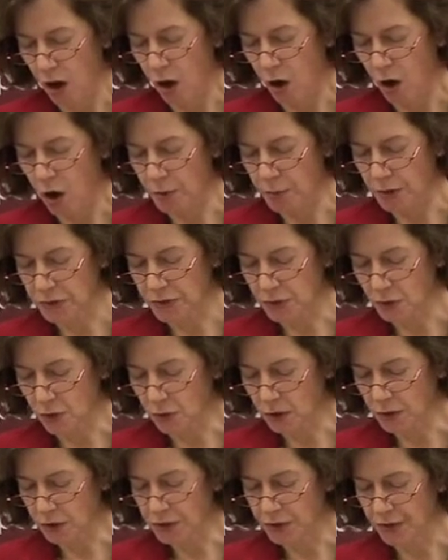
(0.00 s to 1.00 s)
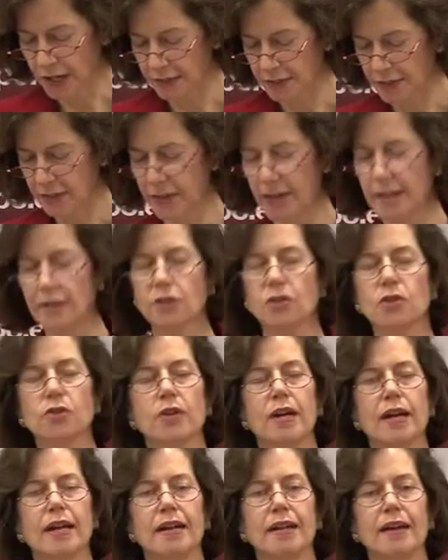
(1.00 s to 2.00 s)
Almost all transatlantic
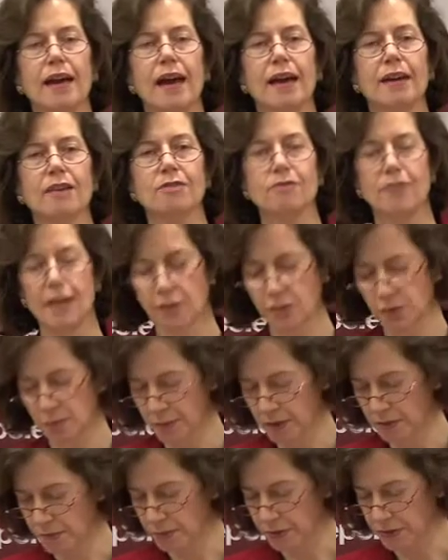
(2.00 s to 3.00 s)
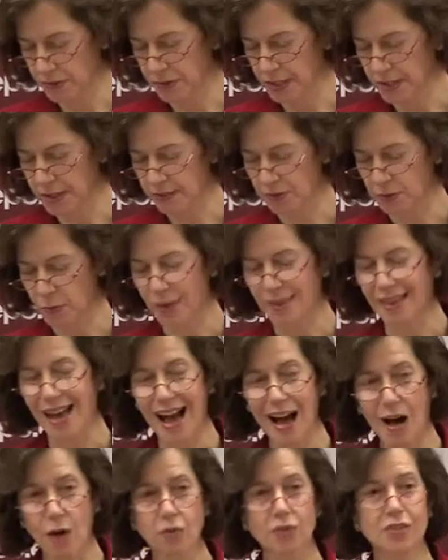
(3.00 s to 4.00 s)
trade and investment proceeds
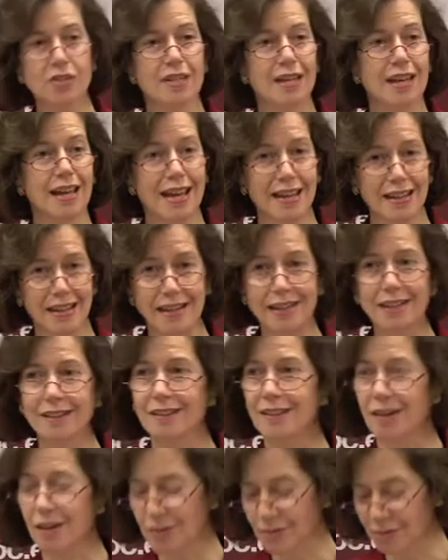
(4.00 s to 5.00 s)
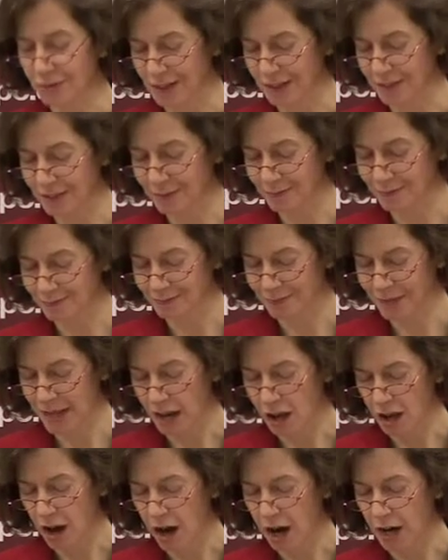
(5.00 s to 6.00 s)
without any conflict.
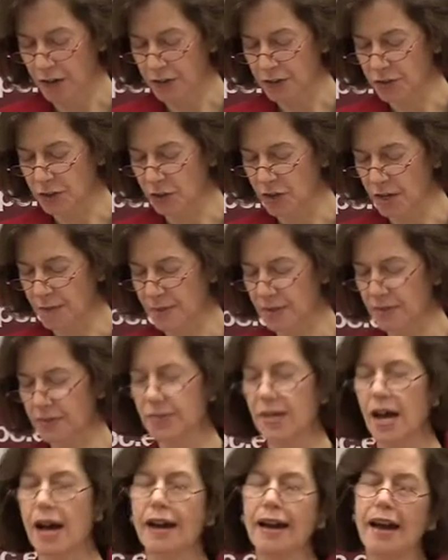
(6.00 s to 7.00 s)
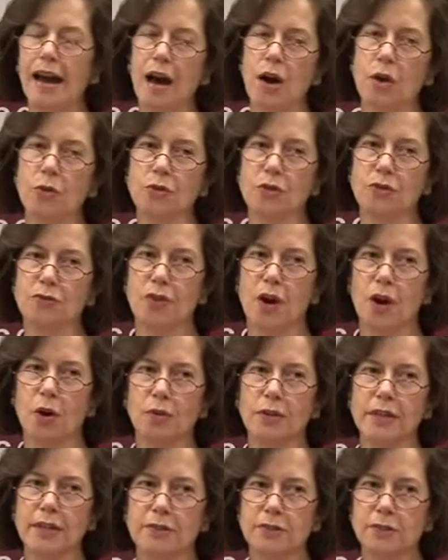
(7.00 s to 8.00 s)
Our disagreements account for
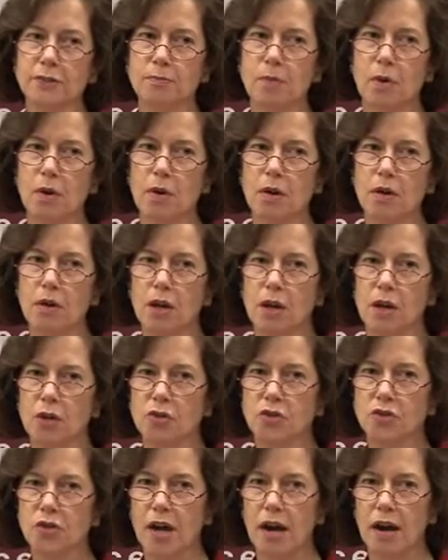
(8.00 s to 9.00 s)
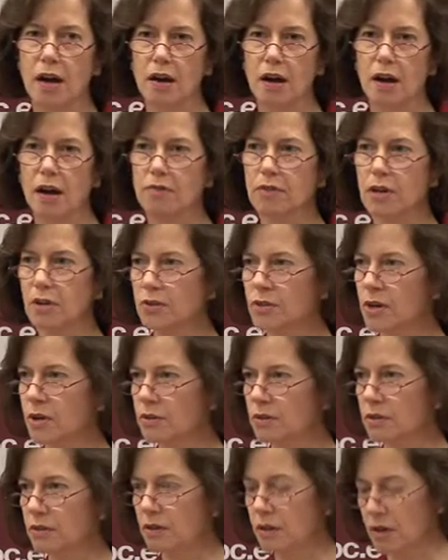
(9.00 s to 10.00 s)
only a small share of our
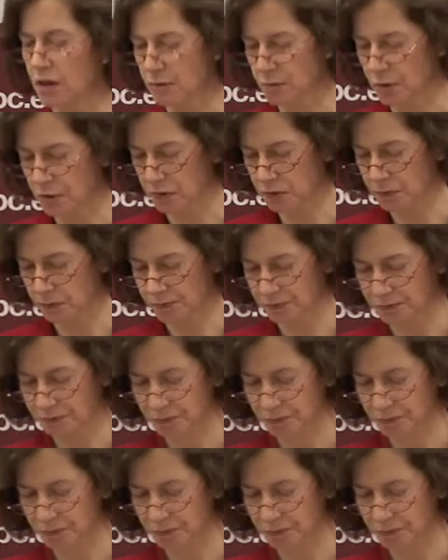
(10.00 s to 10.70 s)
total commerce.